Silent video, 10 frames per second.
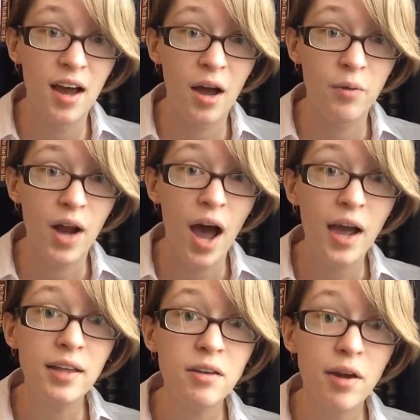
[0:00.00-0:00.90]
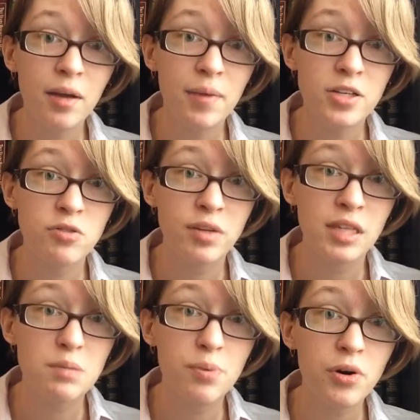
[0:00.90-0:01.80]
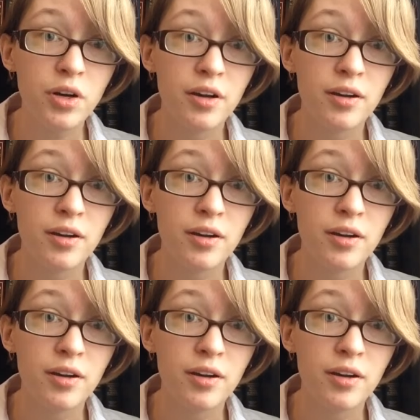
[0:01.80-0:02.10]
I would highly recommend you read this book.